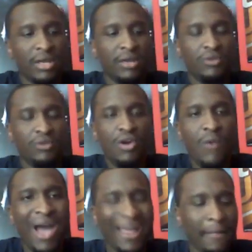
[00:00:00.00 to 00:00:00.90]
You know
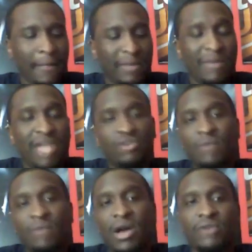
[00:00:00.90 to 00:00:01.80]
why? They made
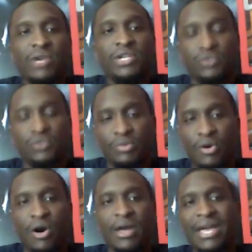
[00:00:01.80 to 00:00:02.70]
Draymond Green shoot the
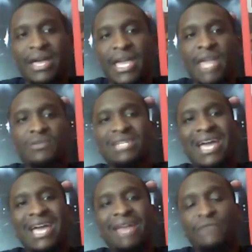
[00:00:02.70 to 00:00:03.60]
ball, and he was
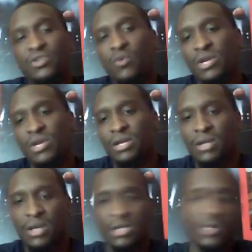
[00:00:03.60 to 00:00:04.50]
9 for 20.
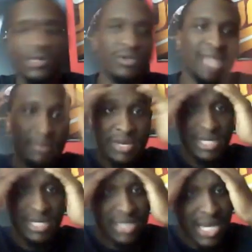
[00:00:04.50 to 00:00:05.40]
So with that
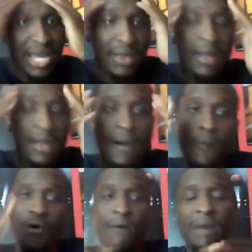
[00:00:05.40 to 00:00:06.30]
being said, I'm
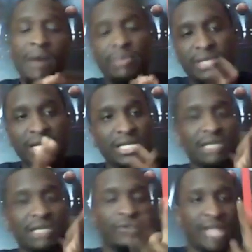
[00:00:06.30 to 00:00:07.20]
going my
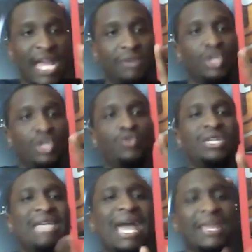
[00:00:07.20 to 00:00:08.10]
predictions for Game 2
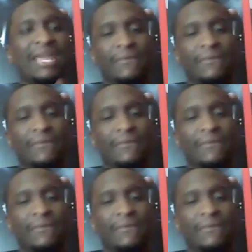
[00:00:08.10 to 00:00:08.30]
tonight.